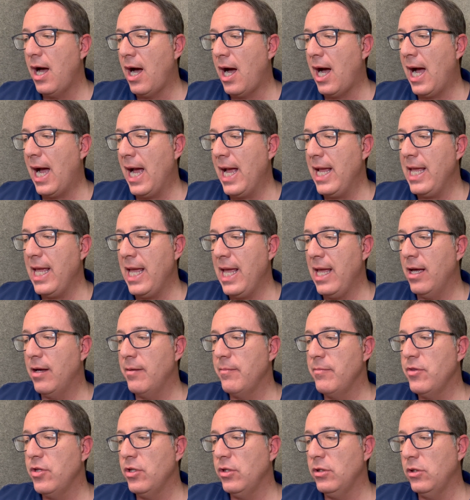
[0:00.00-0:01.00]
I
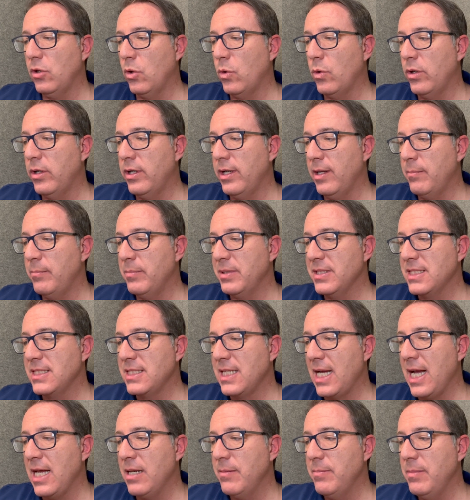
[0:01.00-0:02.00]
am the Lord, and
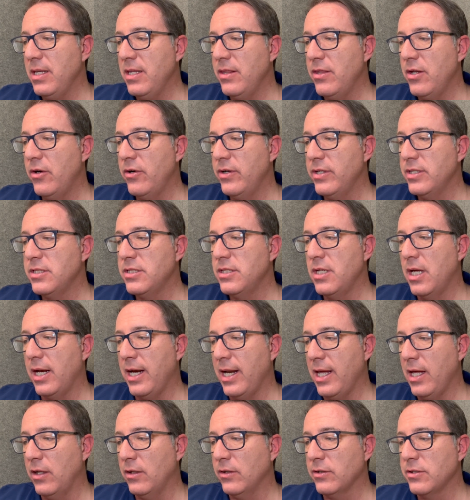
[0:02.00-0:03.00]
beside me there is
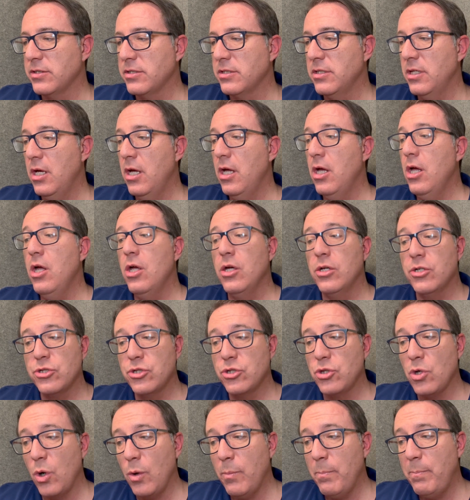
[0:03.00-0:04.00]
none else.
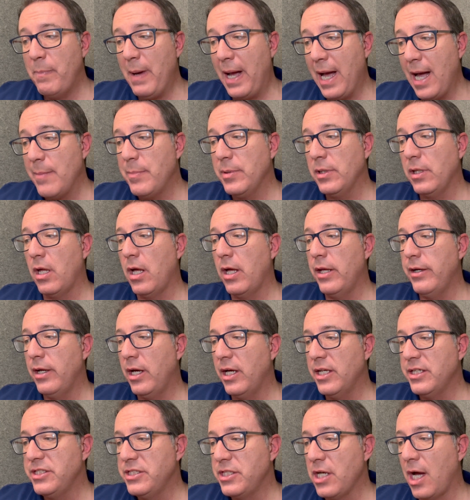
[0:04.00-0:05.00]
So Babylon
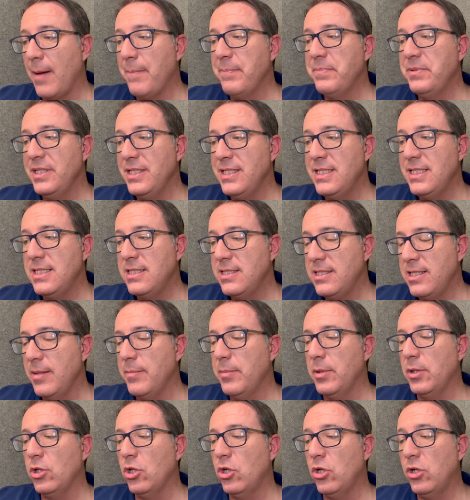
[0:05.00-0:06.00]
adopted
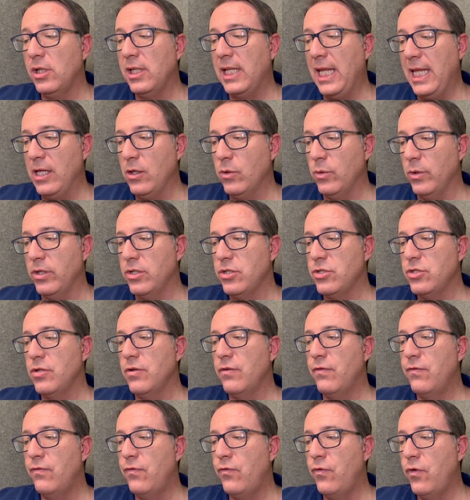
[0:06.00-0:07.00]
similar language,
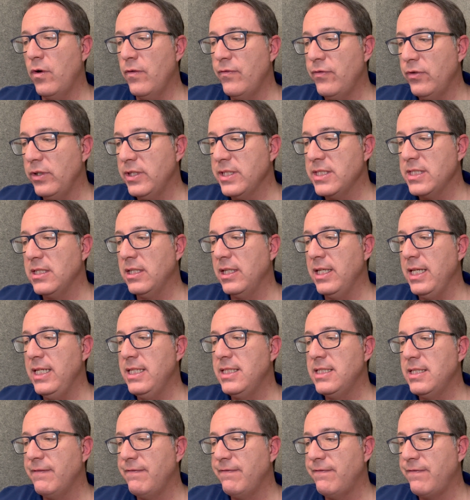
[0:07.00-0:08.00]
frivolously
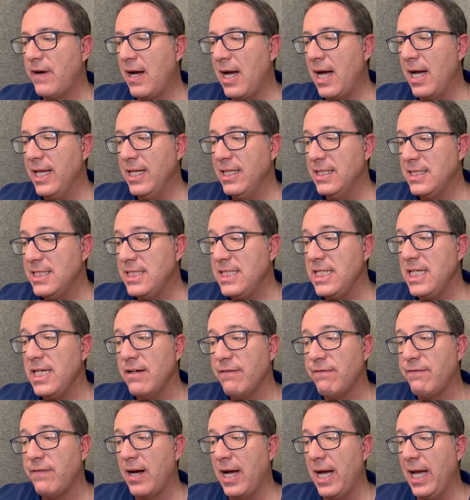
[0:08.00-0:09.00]
defi-
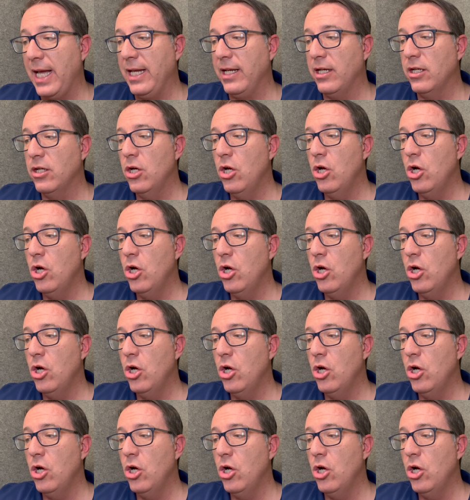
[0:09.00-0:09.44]
deifying